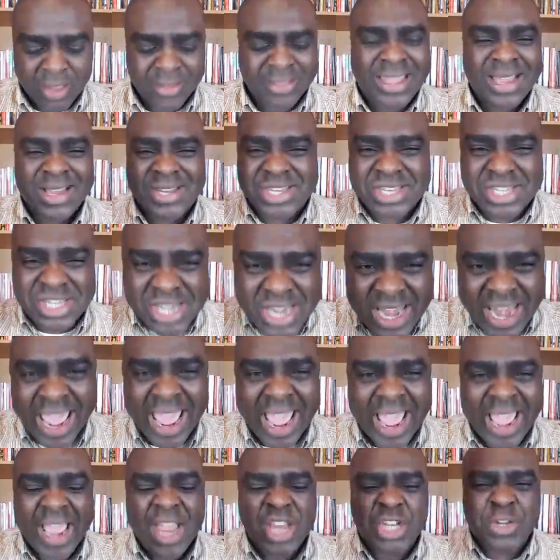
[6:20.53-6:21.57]
The
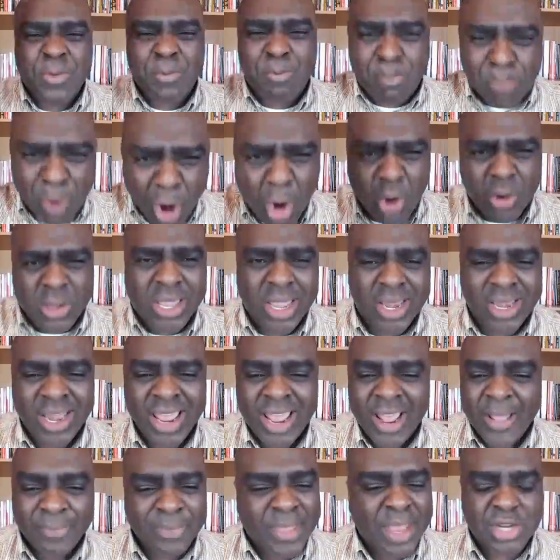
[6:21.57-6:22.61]
snare is broken
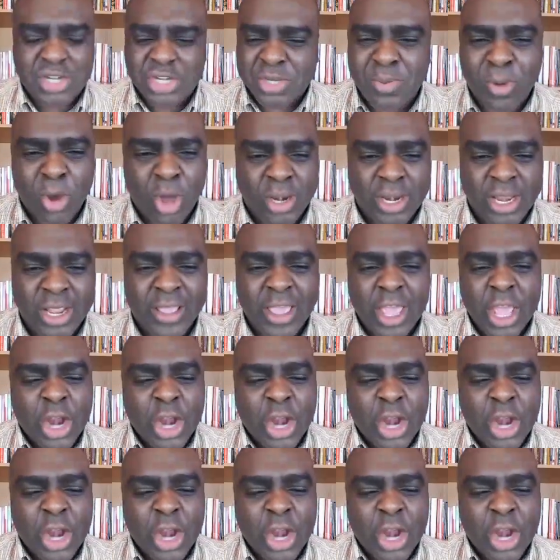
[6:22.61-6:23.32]
this morning.